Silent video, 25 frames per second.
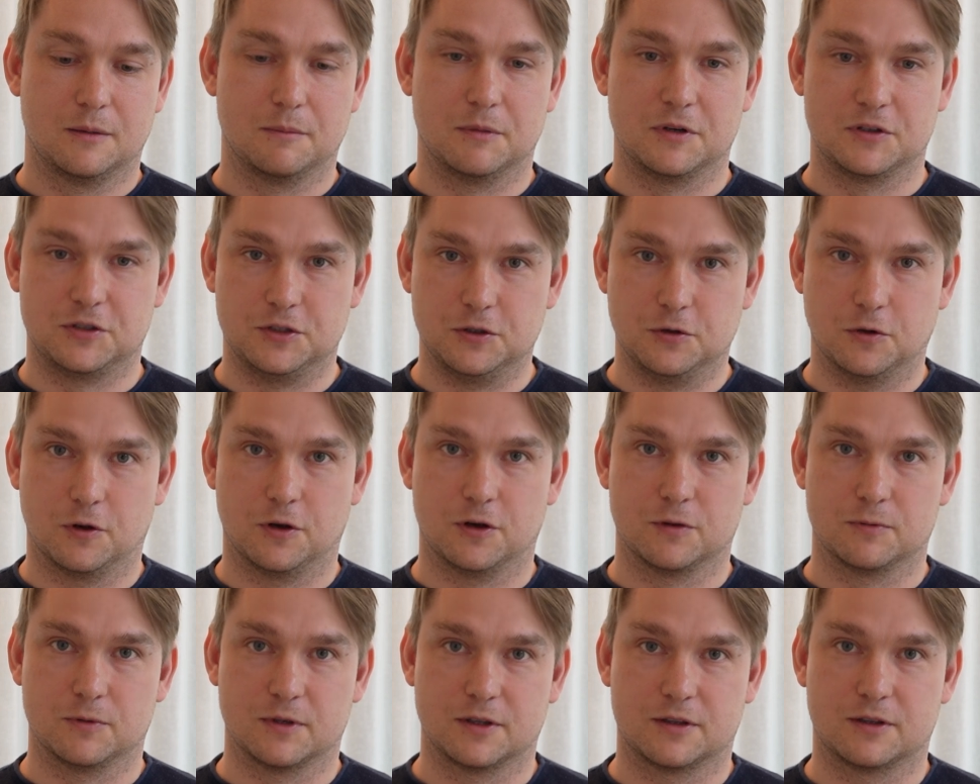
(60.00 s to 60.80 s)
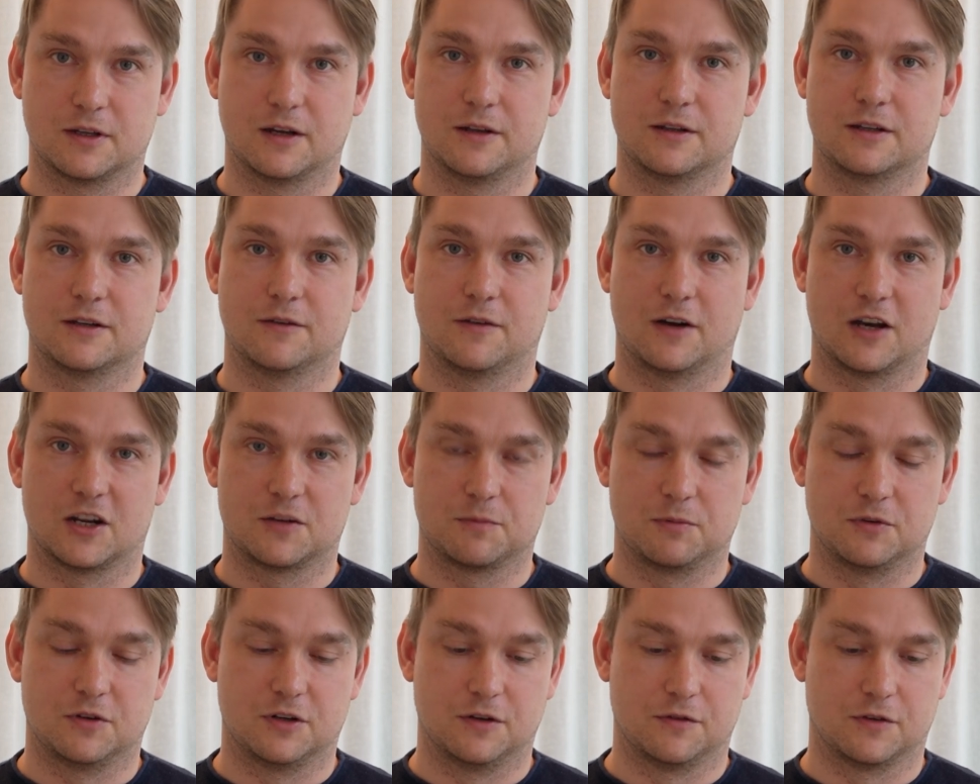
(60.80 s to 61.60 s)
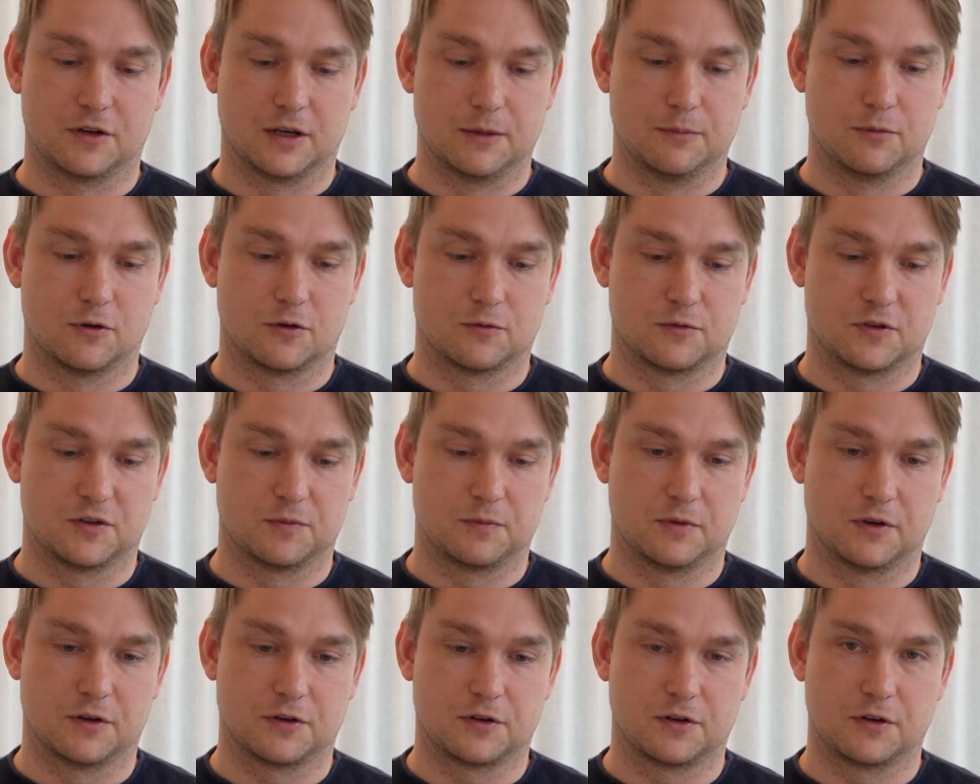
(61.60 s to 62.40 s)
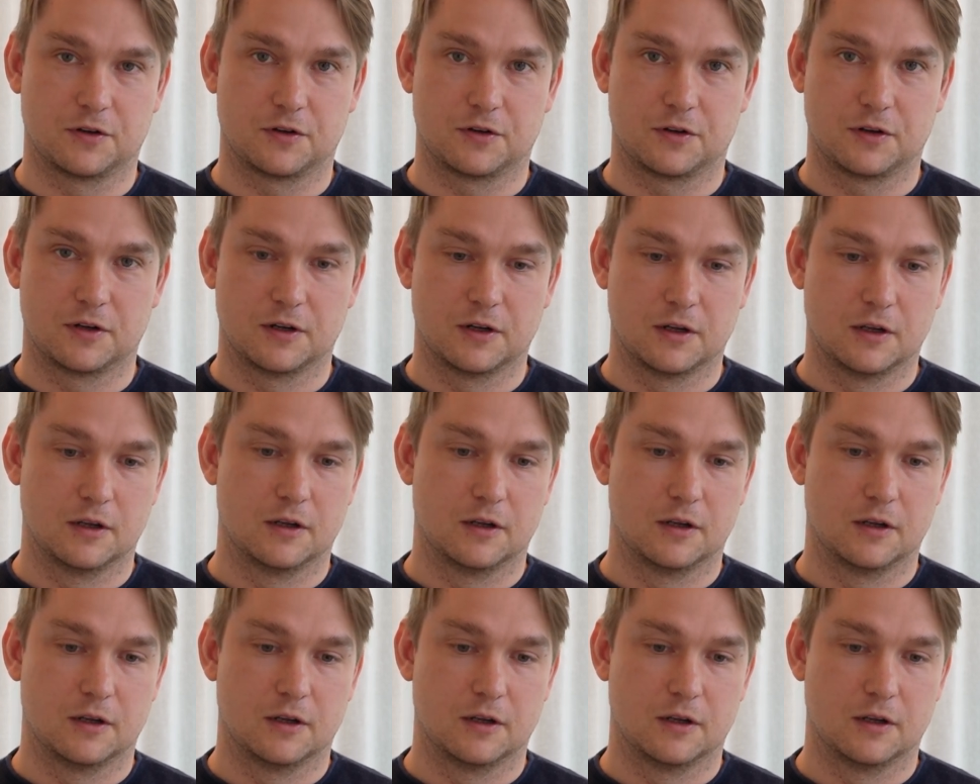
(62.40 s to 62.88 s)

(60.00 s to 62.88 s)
machine learning with device-specific impulse responses.